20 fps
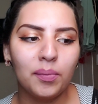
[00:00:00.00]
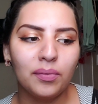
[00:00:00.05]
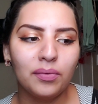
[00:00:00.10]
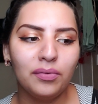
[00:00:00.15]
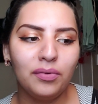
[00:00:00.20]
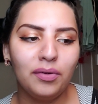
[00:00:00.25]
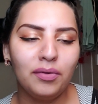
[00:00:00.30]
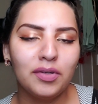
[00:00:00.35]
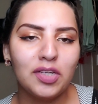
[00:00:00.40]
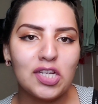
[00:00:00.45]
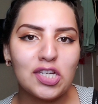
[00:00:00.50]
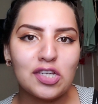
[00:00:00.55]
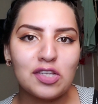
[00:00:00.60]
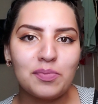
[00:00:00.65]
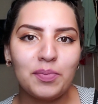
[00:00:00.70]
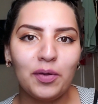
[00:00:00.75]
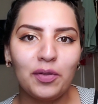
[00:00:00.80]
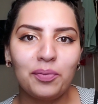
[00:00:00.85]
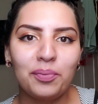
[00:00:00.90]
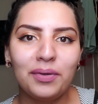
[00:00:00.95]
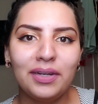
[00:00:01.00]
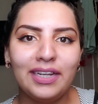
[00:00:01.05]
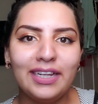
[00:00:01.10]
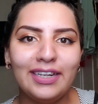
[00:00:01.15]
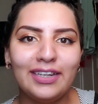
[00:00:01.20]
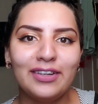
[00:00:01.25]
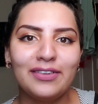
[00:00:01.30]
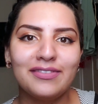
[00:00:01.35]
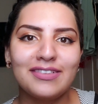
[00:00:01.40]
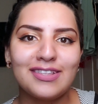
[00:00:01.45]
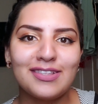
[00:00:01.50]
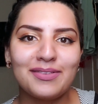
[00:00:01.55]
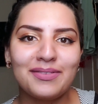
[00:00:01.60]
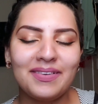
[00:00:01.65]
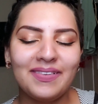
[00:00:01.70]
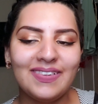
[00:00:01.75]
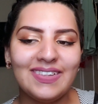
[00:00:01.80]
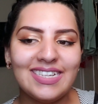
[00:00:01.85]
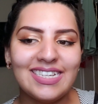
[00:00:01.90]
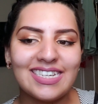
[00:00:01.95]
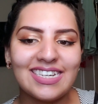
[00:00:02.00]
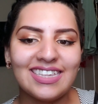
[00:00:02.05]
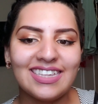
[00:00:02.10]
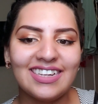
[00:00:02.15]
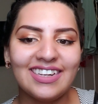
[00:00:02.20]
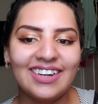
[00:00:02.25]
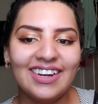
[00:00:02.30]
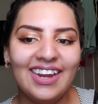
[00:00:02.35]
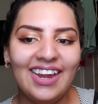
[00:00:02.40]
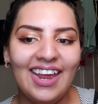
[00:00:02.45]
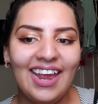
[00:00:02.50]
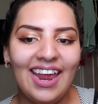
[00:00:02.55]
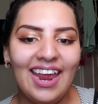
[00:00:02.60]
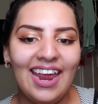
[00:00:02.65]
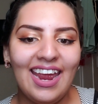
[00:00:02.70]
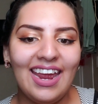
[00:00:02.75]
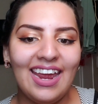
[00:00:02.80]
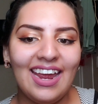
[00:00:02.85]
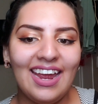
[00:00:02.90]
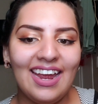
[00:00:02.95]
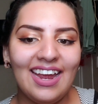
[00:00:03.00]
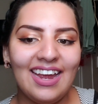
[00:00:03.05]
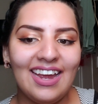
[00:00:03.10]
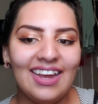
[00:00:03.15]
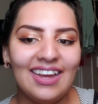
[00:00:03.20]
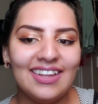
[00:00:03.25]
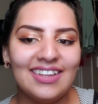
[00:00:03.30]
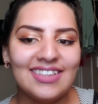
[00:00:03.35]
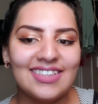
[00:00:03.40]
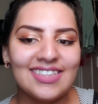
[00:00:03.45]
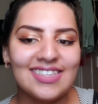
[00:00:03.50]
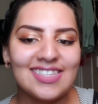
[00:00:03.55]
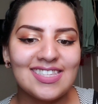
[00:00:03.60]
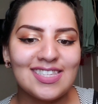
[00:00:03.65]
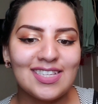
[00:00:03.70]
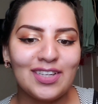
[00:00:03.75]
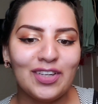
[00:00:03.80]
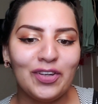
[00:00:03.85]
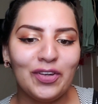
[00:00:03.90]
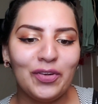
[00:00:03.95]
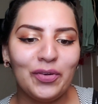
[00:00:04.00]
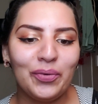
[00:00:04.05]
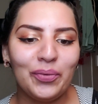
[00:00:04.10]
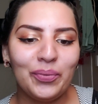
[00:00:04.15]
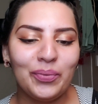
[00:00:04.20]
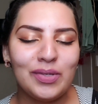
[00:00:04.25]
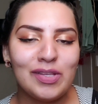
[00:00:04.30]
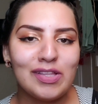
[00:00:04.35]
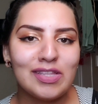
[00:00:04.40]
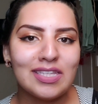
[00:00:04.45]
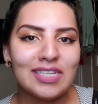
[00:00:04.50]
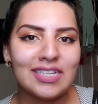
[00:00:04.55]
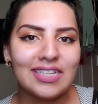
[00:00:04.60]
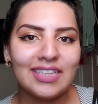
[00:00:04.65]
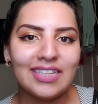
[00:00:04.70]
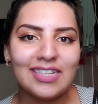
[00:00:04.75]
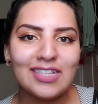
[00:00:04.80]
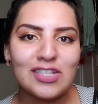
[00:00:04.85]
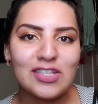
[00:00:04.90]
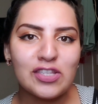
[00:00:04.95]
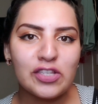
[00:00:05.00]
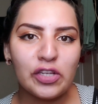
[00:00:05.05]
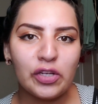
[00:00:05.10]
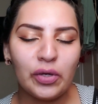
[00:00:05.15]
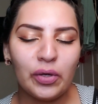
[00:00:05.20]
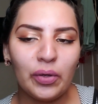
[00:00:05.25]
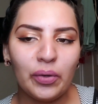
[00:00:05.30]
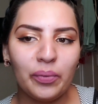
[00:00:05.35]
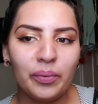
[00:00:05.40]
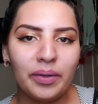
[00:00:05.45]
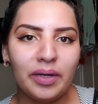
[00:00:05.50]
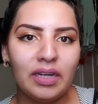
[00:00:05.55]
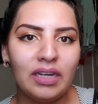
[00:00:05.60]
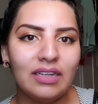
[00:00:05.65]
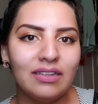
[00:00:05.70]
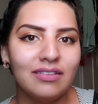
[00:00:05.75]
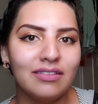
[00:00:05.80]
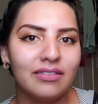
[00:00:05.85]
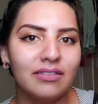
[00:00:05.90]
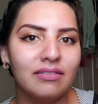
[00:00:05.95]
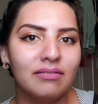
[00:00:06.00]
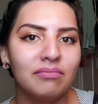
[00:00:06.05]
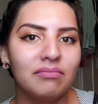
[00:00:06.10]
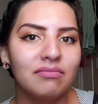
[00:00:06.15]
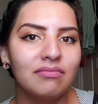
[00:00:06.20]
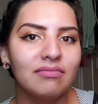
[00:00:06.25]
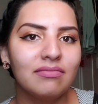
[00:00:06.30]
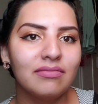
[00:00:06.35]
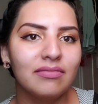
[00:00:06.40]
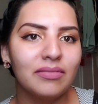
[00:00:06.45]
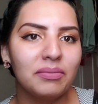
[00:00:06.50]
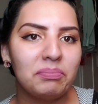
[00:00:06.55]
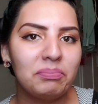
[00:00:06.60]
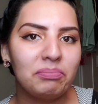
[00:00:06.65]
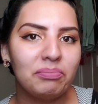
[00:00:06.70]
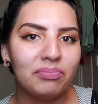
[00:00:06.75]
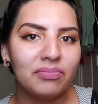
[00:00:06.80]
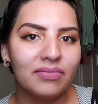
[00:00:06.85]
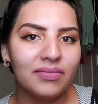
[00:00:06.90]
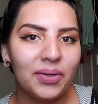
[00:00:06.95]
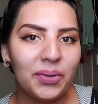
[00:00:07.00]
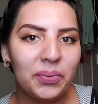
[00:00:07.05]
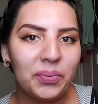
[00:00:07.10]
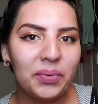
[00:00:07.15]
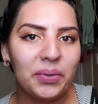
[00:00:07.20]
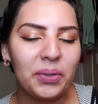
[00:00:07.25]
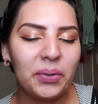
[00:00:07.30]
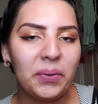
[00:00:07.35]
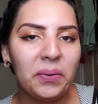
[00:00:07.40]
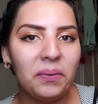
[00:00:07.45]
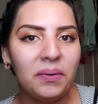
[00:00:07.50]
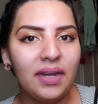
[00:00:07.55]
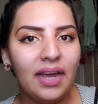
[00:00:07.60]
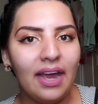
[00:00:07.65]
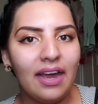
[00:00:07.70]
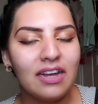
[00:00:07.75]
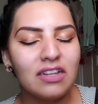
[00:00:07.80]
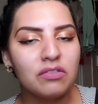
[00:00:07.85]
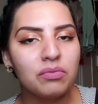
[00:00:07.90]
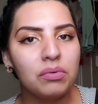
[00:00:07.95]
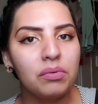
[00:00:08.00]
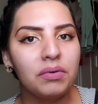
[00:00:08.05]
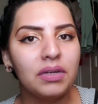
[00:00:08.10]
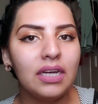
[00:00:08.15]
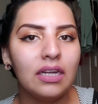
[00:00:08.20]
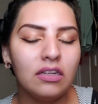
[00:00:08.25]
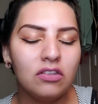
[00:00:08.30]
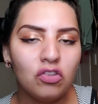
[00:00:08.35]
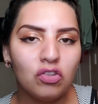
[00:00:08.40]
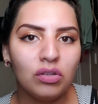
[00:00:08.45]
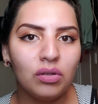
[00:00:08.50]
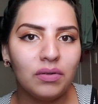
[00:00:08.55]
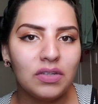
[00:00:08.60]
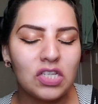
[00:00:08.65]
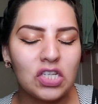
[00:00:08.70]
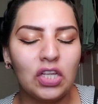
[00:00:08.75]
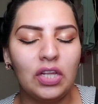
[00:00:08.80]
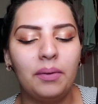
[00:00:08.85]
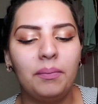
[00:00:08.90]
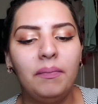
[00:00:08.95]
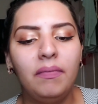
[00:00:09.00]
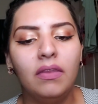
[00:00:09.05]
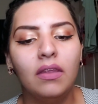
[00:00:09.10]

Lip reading: We were just both really nervous around each other. And so we took things slow. We would hold hands. We were getting to know each other.